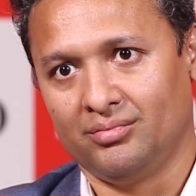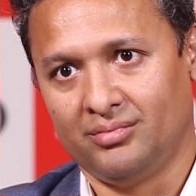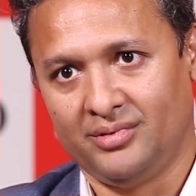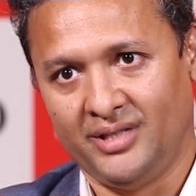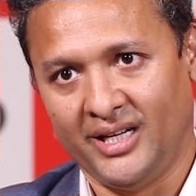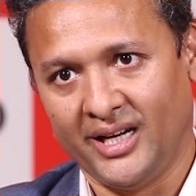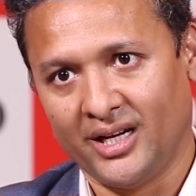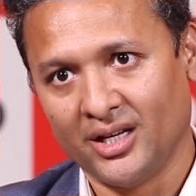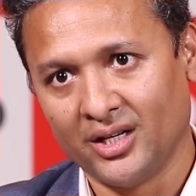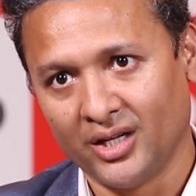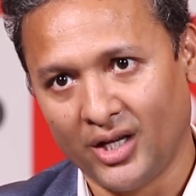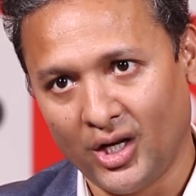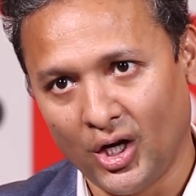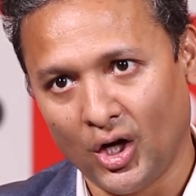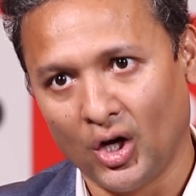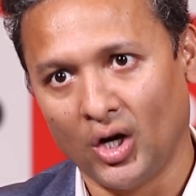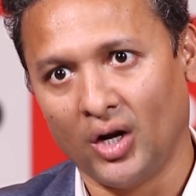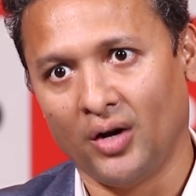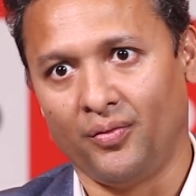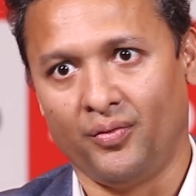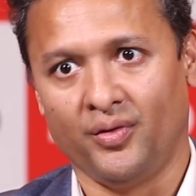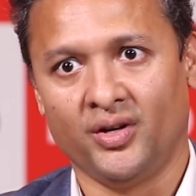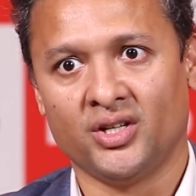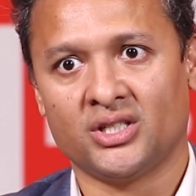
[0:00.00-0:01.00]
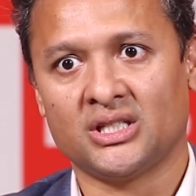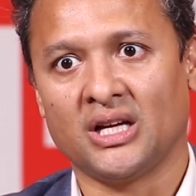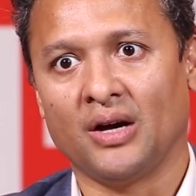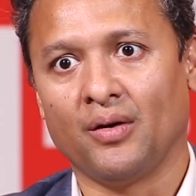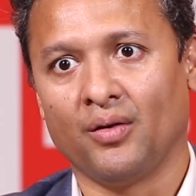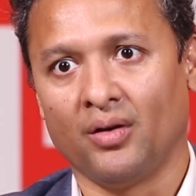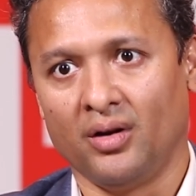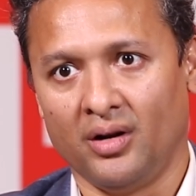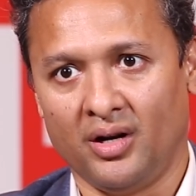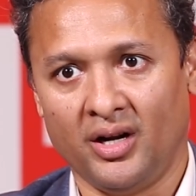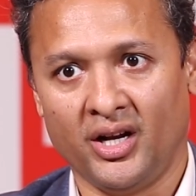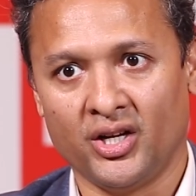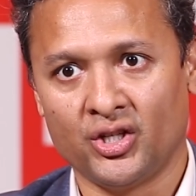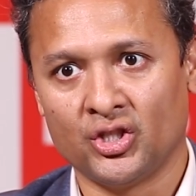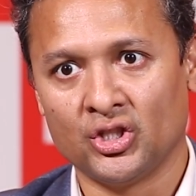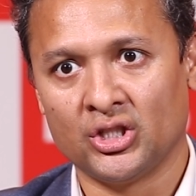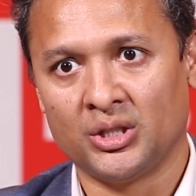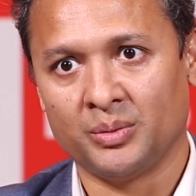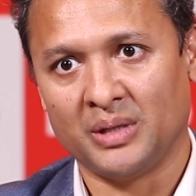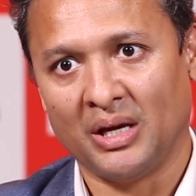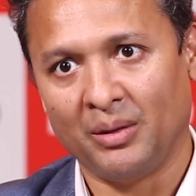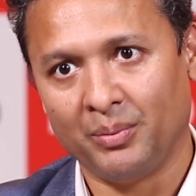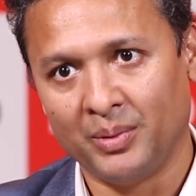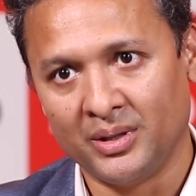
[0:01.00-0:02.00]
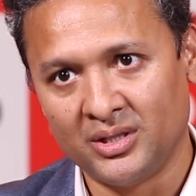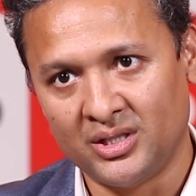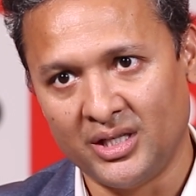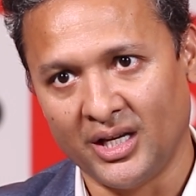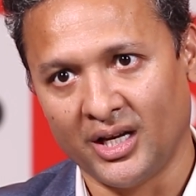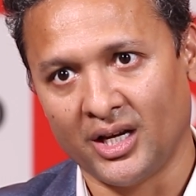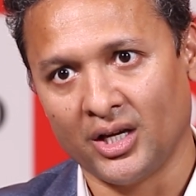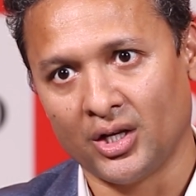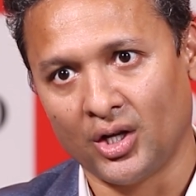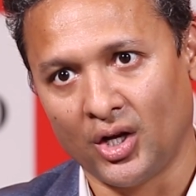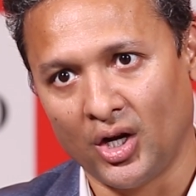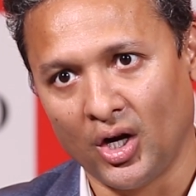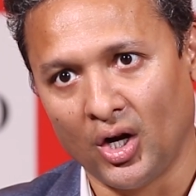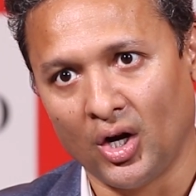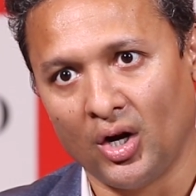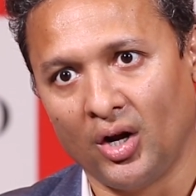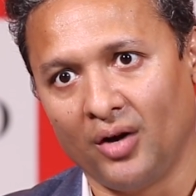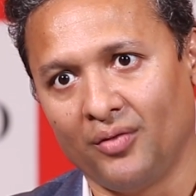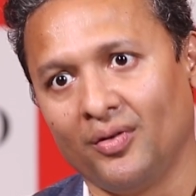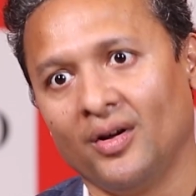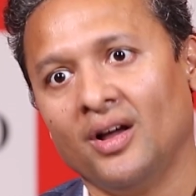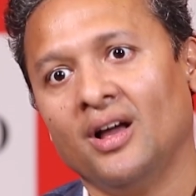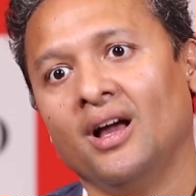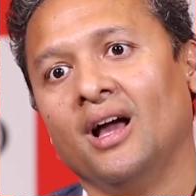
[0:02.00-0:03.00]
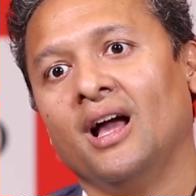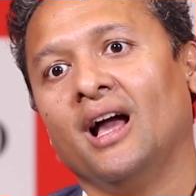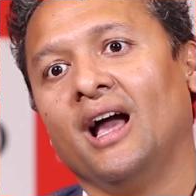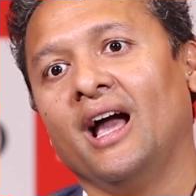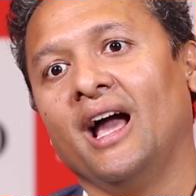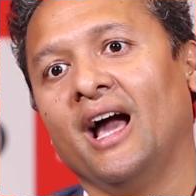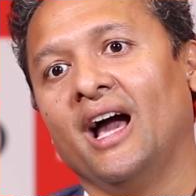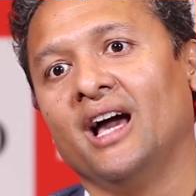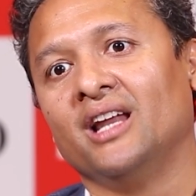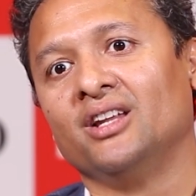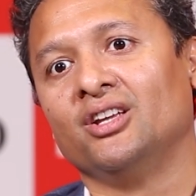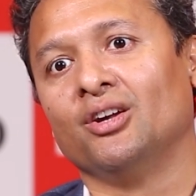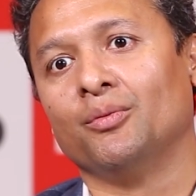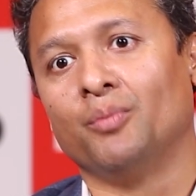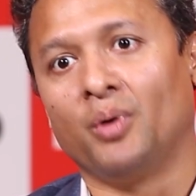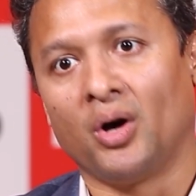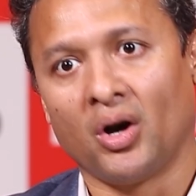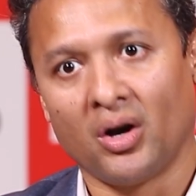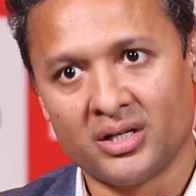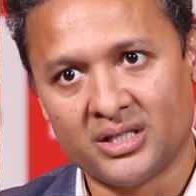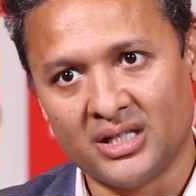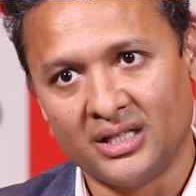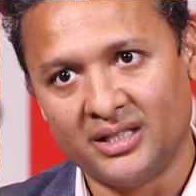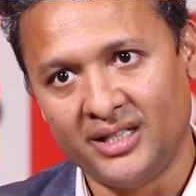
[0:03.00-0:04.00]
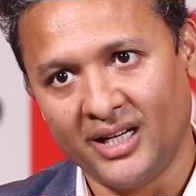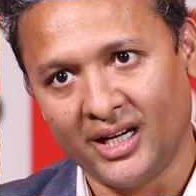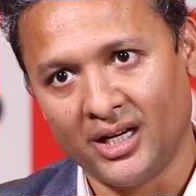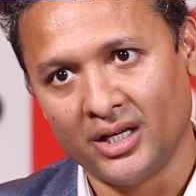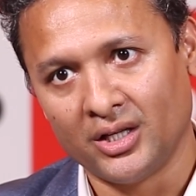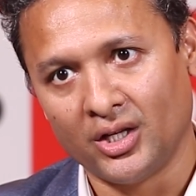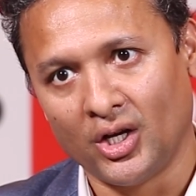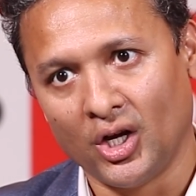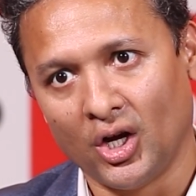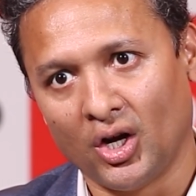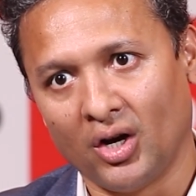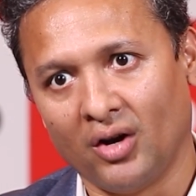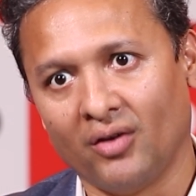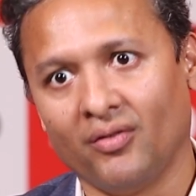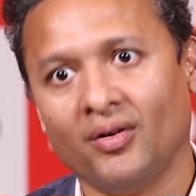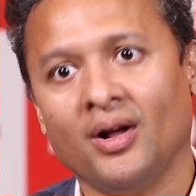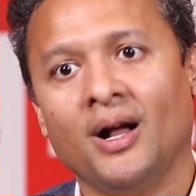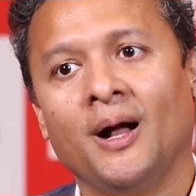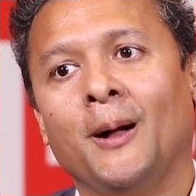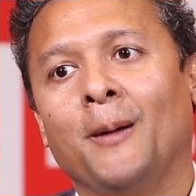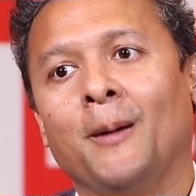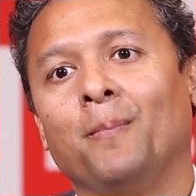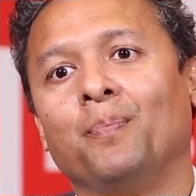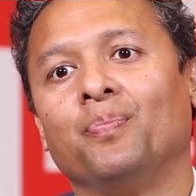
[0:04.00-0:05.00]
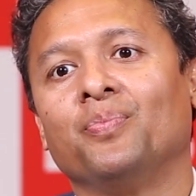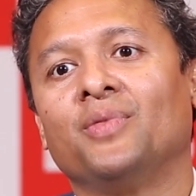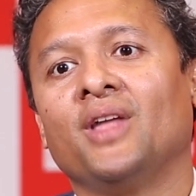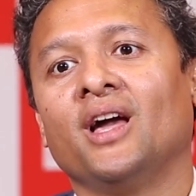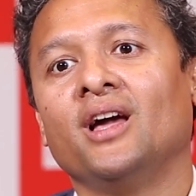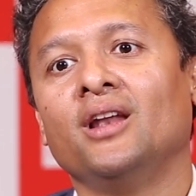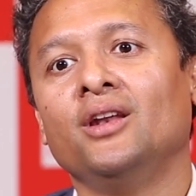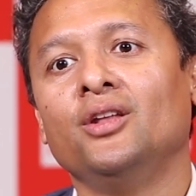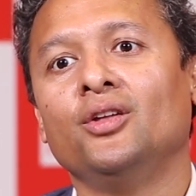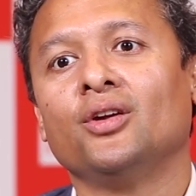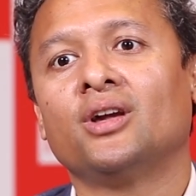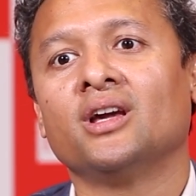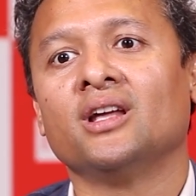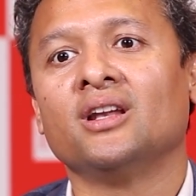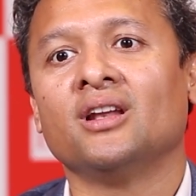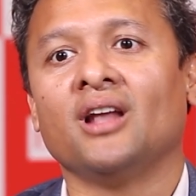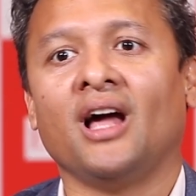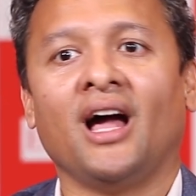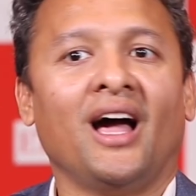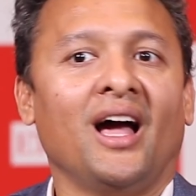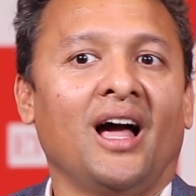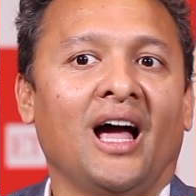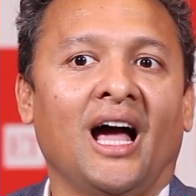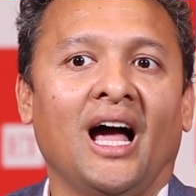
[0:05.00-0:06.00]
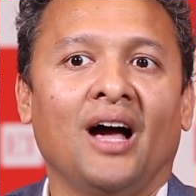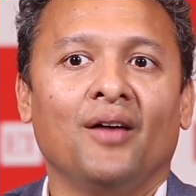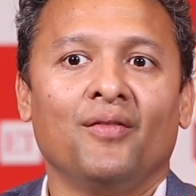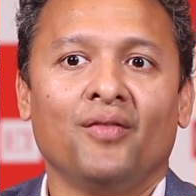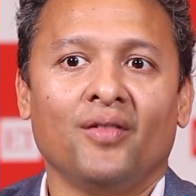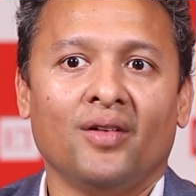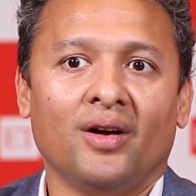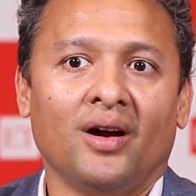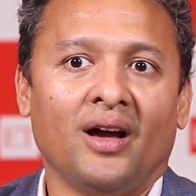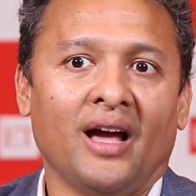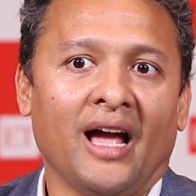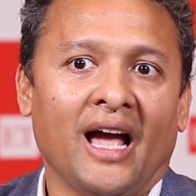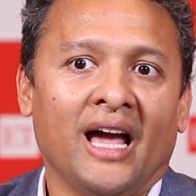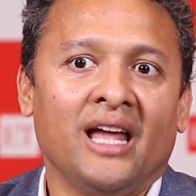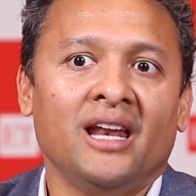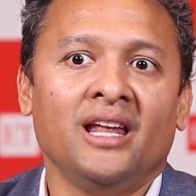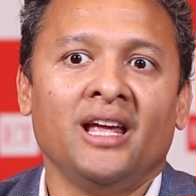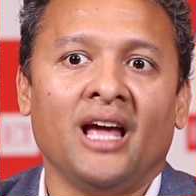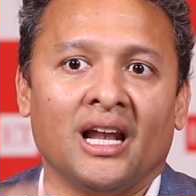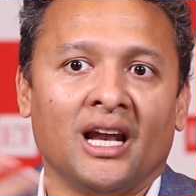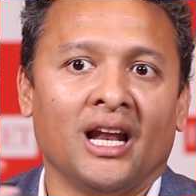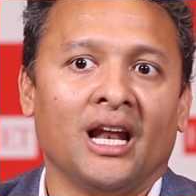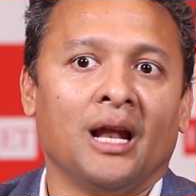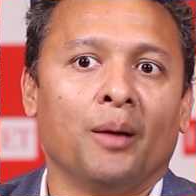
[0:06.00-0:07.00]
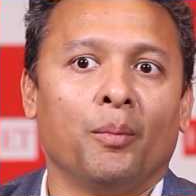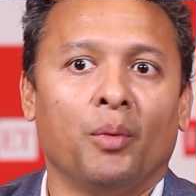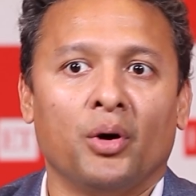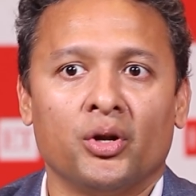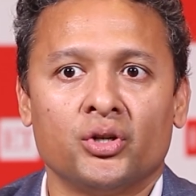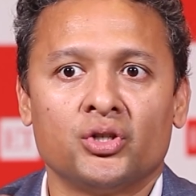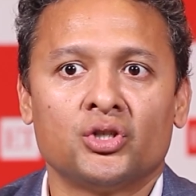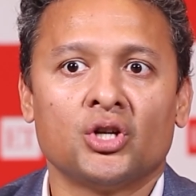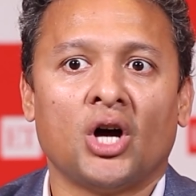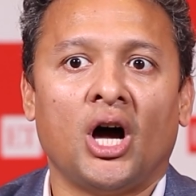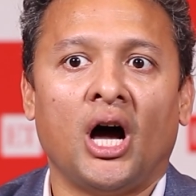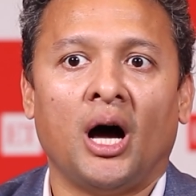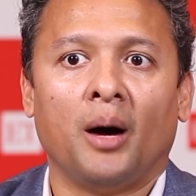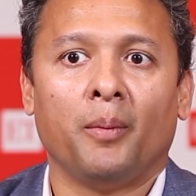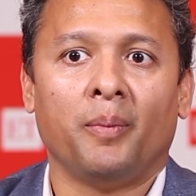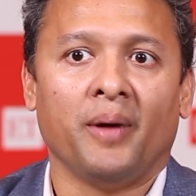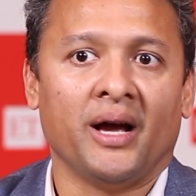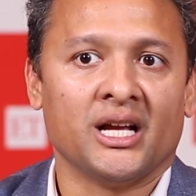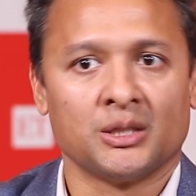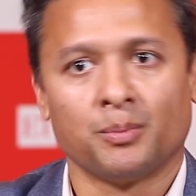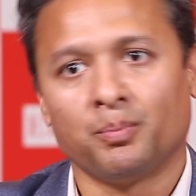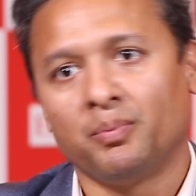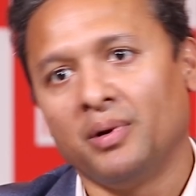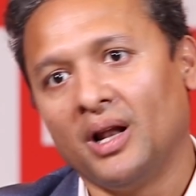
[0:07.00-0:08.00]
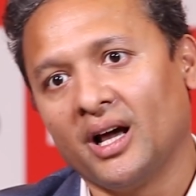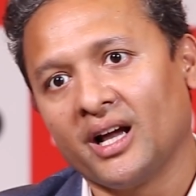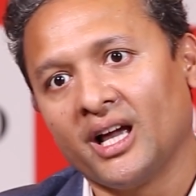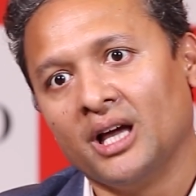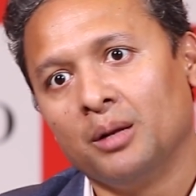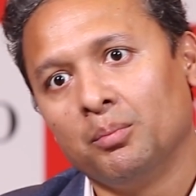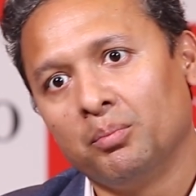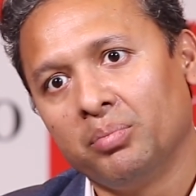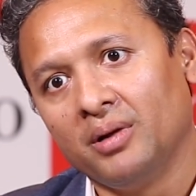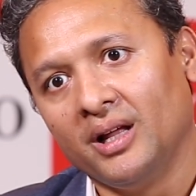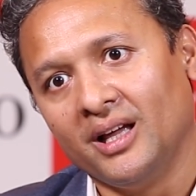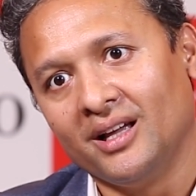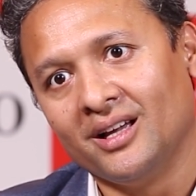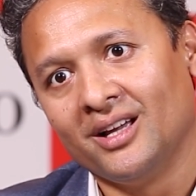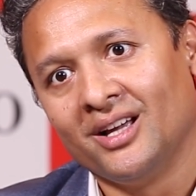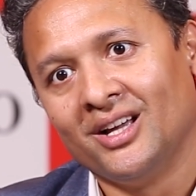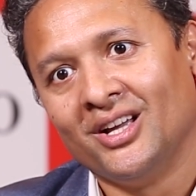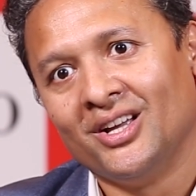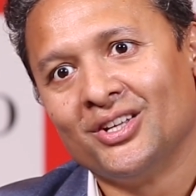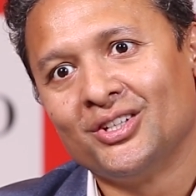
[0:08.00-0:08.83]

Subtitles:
taken care of, relationships have been taken care of, and your models are taken care of, then you can have any LLM on top as a plug and play.